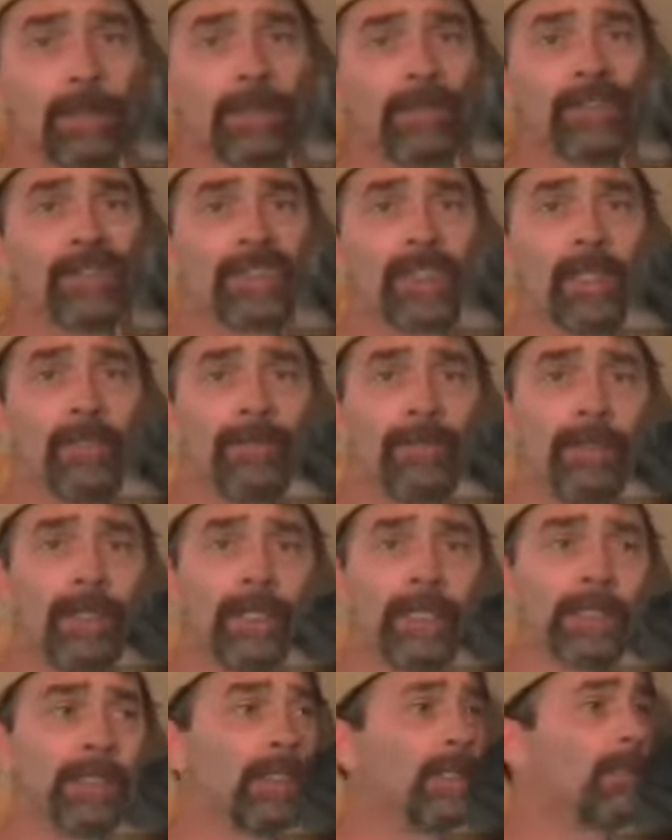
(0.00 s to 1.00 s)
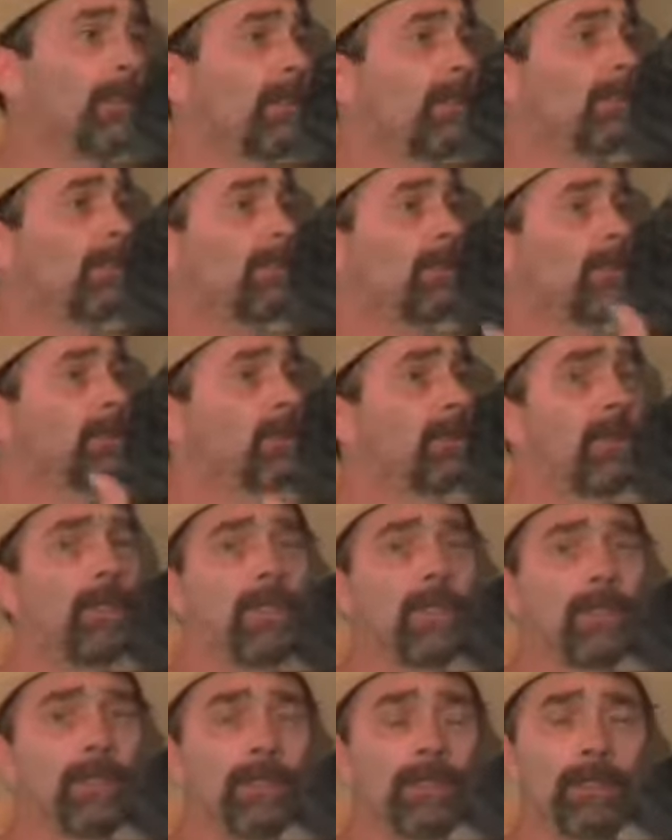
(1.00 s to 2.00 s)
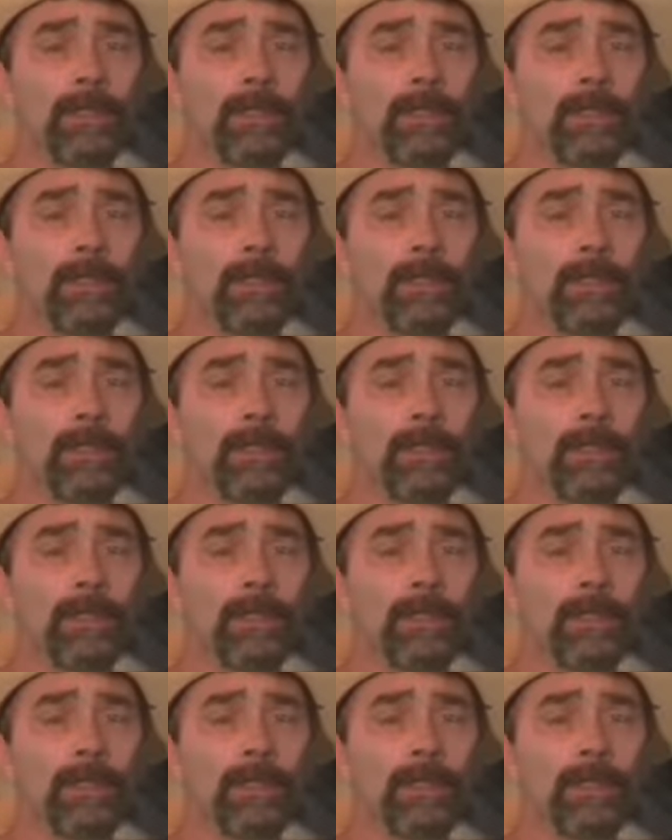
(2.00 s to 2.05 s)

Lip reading: the suffering of this world.